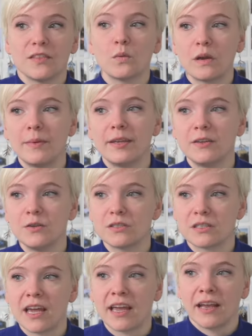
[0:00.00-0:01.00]
The women who
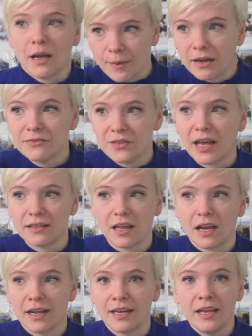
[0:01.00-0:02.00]
stay above that
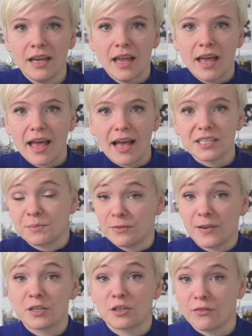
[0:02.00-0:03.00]
line as
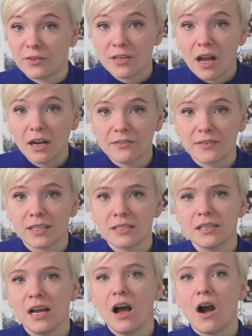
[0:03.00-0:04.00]
professional
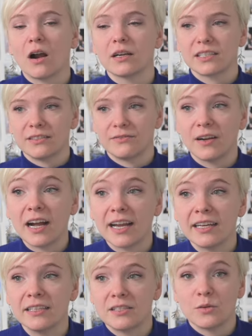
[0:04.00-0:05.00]
photographers are
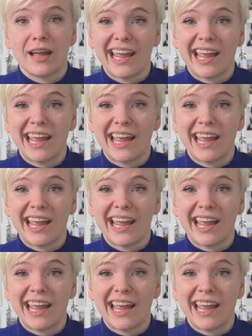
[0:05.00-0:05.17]
confined to a